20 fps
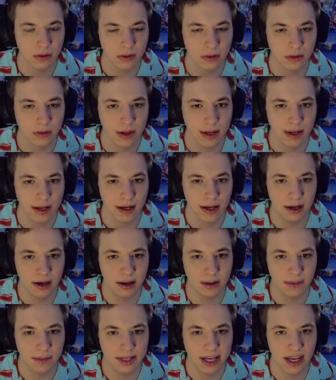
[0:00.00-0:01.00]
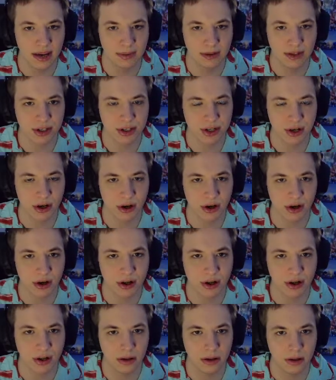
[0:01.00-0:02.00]
Um, damage to
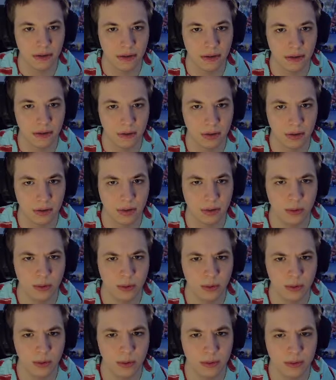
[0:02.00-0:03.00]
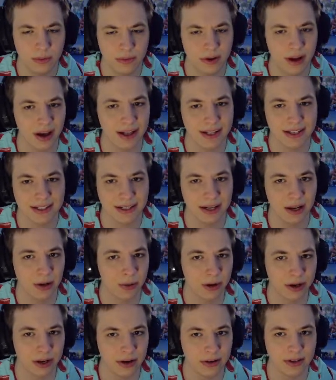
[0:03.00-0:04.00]
all. Ooh, nah, it's
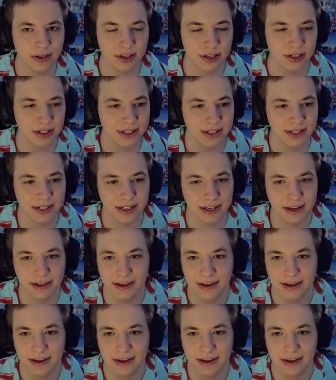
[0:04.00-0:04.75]
nowhere near as good. See.